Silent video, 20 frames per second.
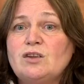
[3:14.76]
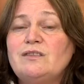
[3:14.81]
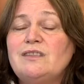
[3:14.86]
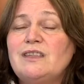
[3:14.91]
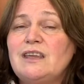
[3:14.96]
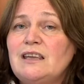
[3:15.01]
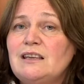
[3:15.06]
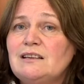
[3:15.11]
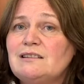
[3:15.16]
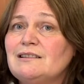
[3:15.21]

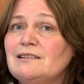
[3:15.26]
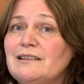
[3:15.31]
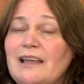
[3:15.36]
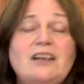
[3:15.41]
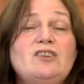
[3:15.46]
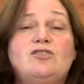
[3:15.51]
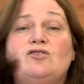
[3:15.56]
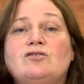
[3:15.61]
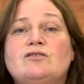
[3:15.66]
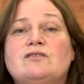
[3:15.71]
these
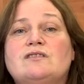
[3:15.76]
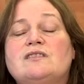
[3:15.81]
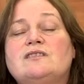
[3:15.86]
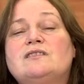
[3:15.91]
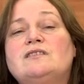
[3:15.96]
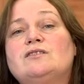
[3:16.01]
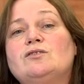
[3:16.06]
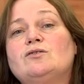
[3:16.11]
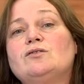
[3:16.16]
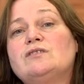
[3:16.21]
lectures, this
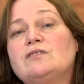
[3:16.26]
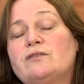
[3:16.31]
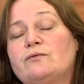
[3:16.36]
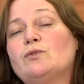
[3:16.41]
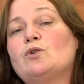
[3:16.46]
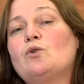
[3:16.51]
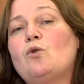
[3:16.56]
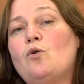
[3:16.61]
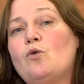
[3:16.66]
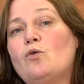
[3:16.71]
series of
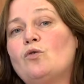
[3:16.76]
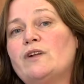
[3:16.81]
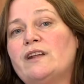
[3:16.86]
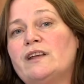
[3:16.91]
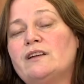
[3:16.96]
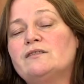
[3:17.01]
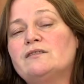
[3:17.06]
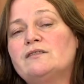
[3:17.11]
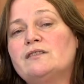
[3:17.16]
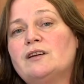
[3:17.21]

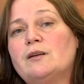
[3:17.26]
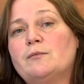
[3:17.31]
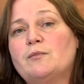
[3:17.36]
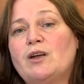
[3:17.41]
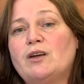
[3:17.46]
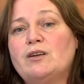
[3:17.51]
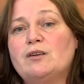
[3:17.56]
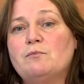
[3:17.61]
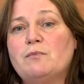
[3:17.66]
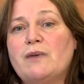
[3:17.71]
recordings that I'm
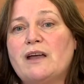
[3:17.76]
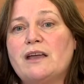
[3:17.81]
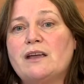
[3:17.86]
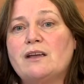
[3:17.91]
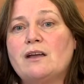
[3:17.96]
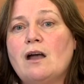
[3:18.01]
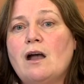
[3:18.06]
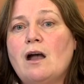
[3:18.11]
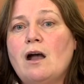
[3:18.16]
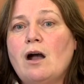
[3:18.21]
going to make,